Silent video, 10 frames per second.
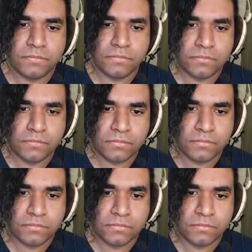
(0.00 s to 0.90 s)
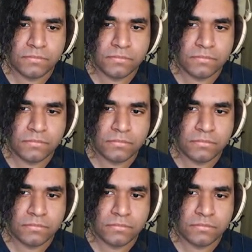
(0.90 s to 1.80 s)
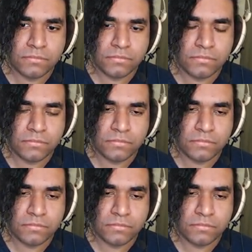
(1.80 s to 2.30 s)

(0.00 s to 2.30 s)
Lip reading: [no speech]